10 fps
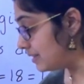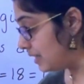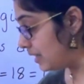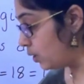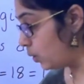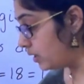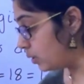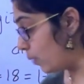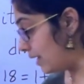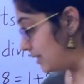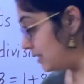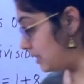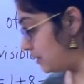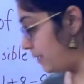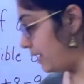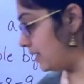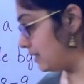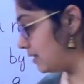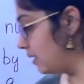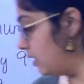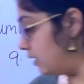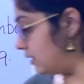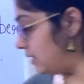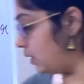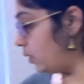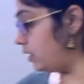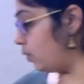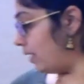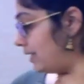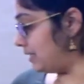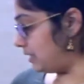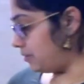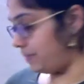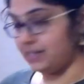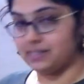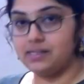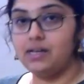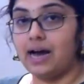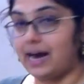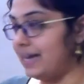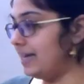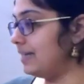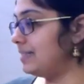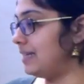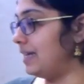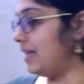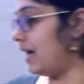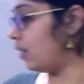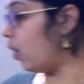0 in the ones place, 0 in the ones place, I can say that